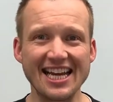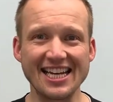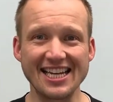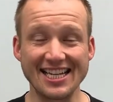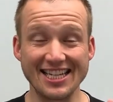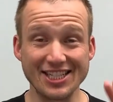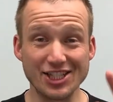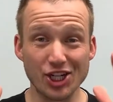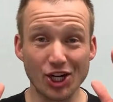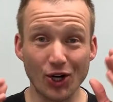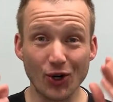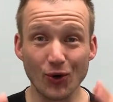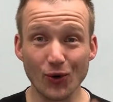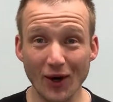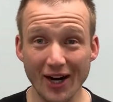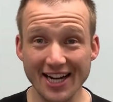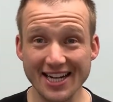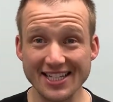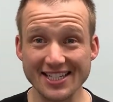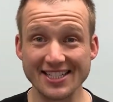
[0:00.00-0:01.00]
is
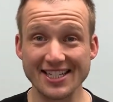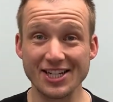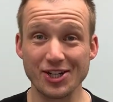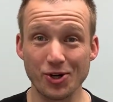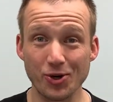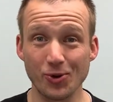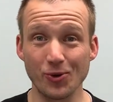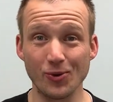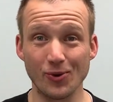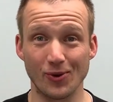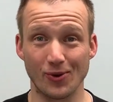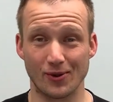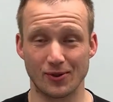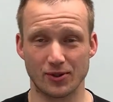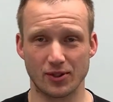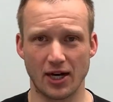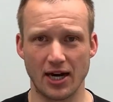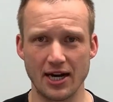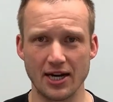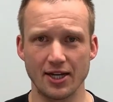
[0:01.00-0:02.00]
crazy cool,
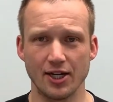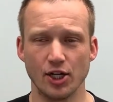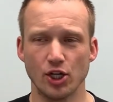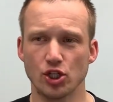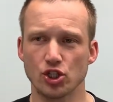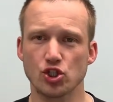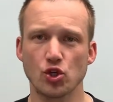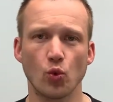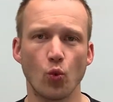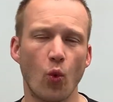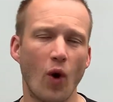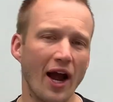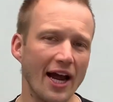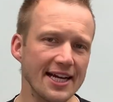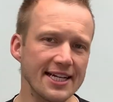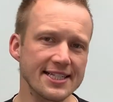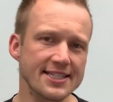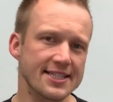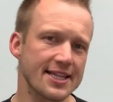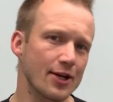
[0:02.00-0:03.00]
right? So why
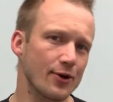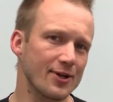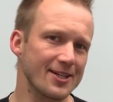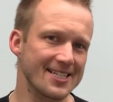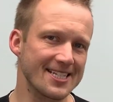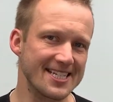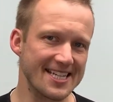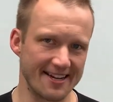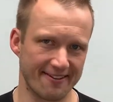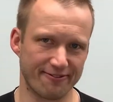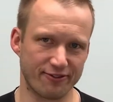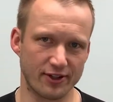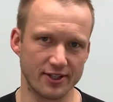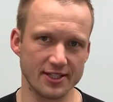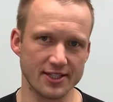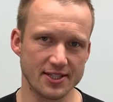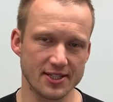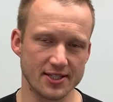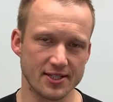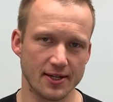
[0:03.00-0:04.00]
is there a
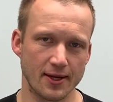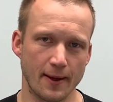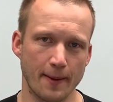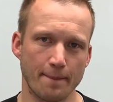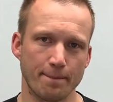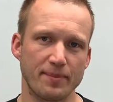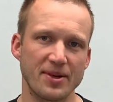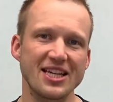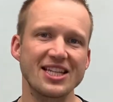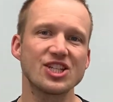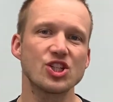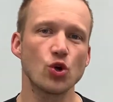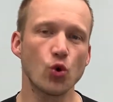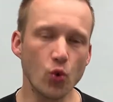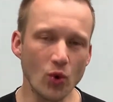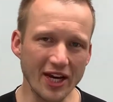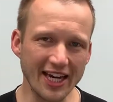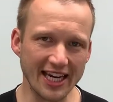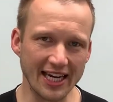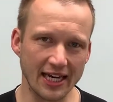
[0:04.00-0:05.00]
difference
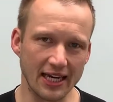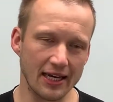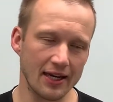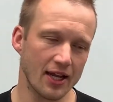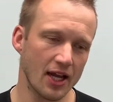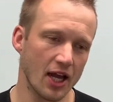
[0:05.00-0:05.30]
between